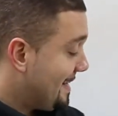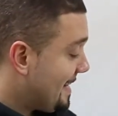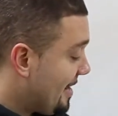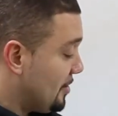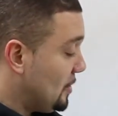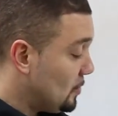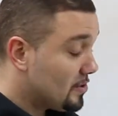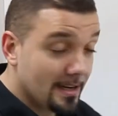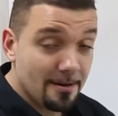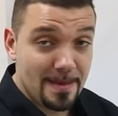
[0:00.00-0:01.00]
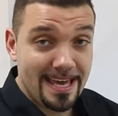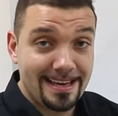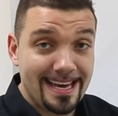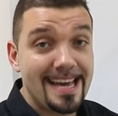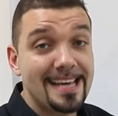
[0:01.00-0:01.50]
Now you tell
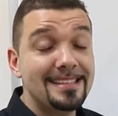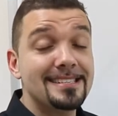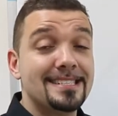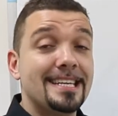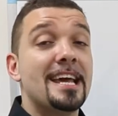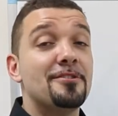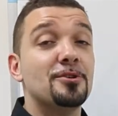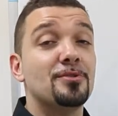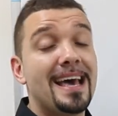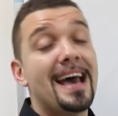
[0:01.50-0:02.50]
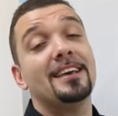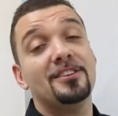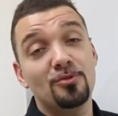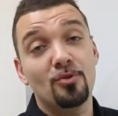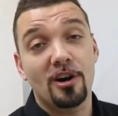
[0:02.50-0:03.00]
me, in the scenario that
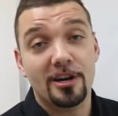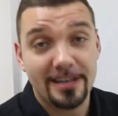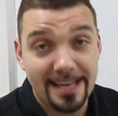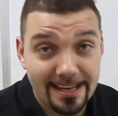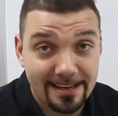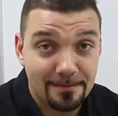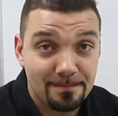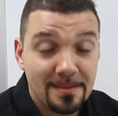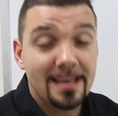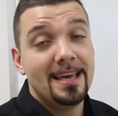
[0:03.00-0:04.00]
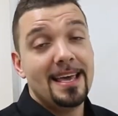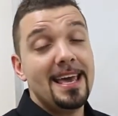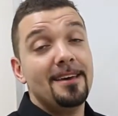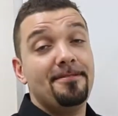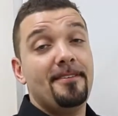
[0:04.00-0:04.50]
you are in,
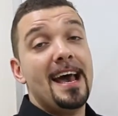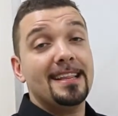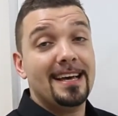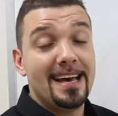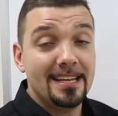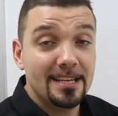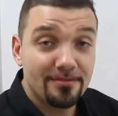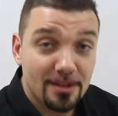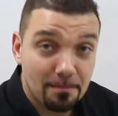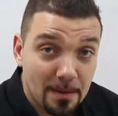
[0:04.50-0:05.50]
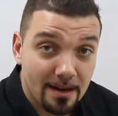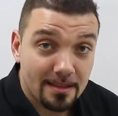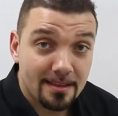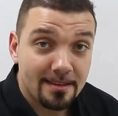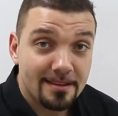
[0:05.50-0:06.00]
if at the end of the
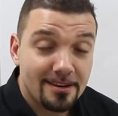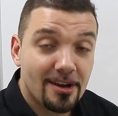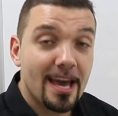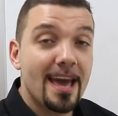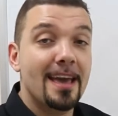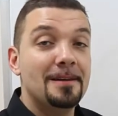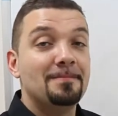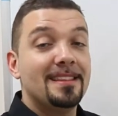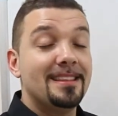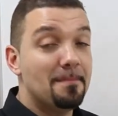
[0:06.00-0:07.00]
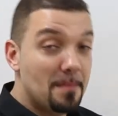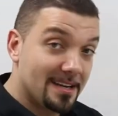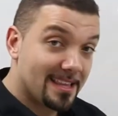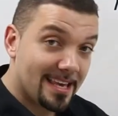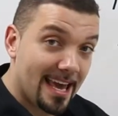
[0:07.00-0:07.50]
month, okay, the
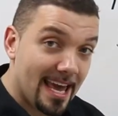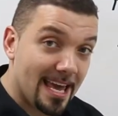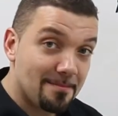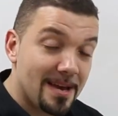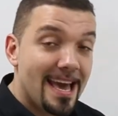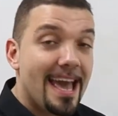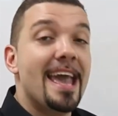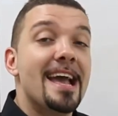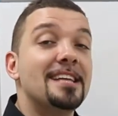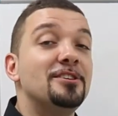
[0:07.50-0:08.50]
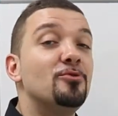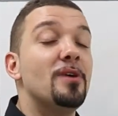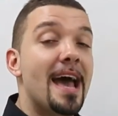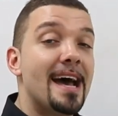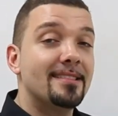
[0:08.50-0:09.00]
month came and you
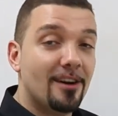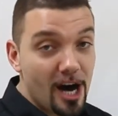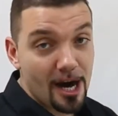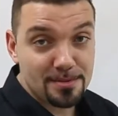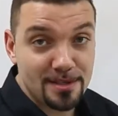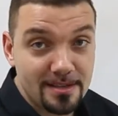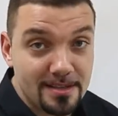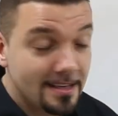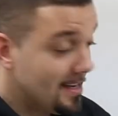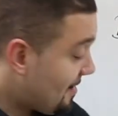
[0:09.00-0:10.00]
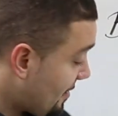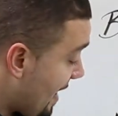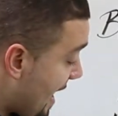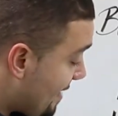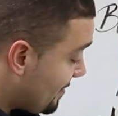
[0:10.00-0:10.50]
had the option of
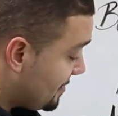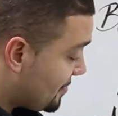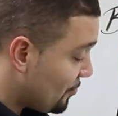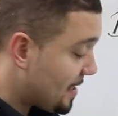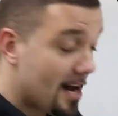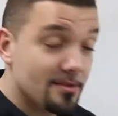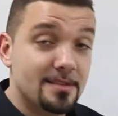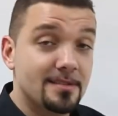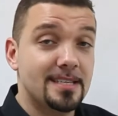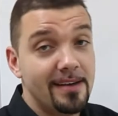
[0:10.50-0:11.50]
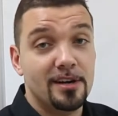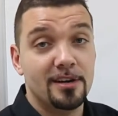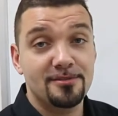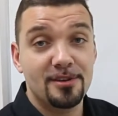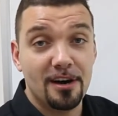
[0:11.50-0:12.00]
having
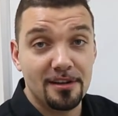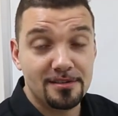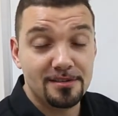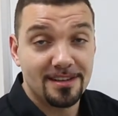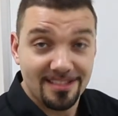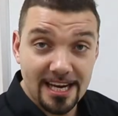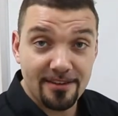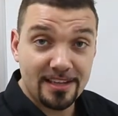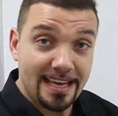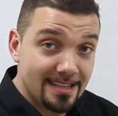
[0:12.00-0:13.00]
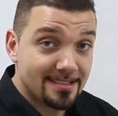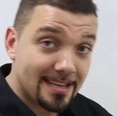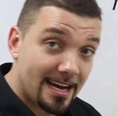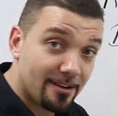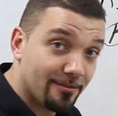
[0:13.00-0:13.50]
$2,700 left
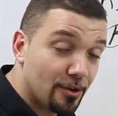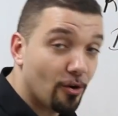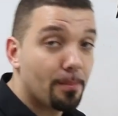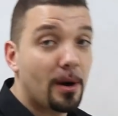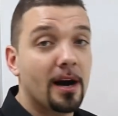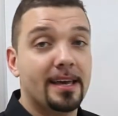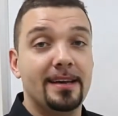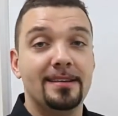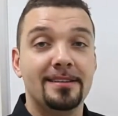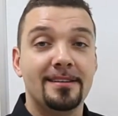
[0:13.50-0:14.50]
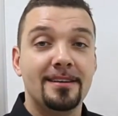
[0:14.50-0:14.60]
inside of your pocket